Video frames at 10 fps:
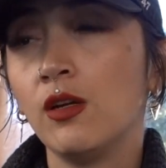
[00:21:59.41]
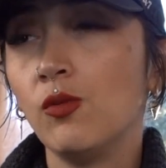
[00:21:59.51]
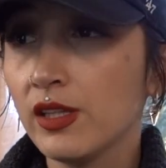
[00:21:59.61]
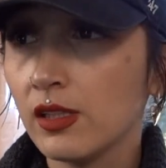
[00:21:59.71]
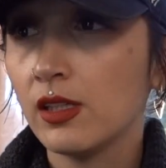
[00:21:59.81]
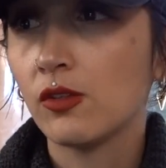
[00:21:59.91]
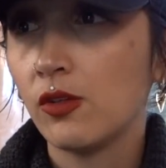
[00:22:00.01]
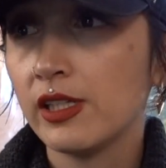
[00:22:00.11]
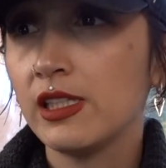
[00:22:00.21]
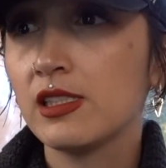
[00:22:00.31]
with
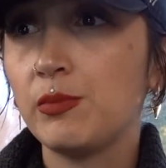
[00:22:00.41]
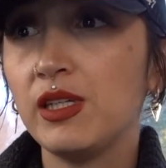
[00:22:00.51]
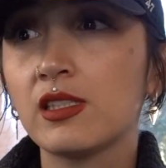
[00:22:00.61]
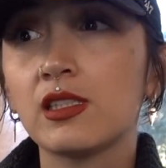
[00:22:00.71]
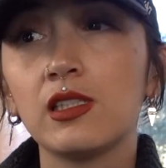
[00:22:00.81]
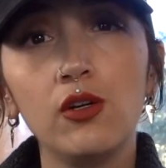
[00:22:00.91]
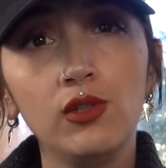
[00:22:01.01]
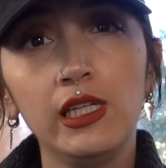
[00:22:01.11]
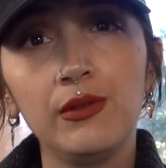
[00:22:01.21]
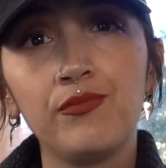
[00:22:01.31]
authority speaks
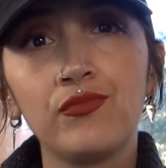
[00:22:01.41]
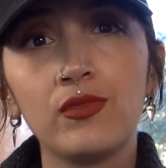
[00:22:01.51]
slowly.